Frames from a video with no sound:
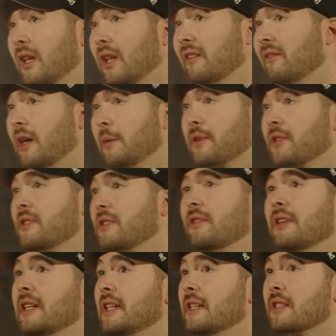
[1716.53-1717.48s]
of
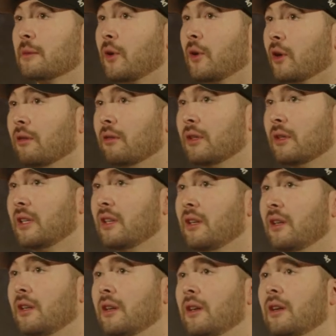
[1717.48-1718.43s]
opportunity tomorrow,
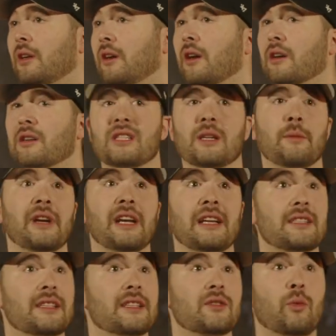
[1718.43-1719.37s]
are someone
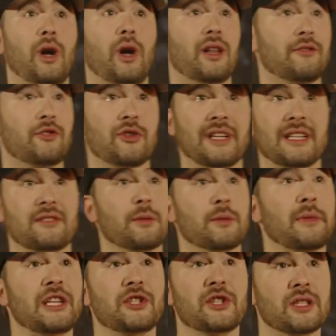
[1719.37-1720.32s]
else's wall of
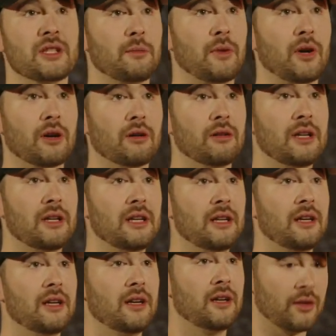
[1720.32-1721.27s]
transformation tomorrow.
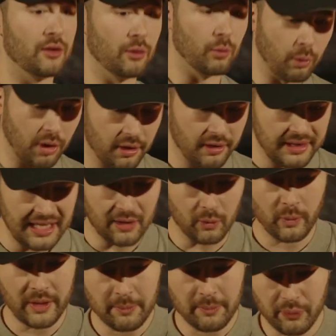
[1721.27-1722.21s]
The work that
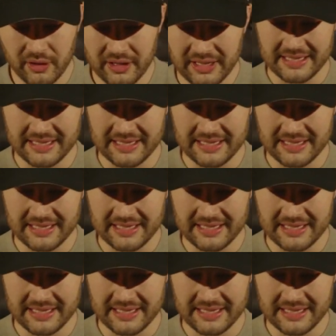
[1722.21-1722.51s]
we put in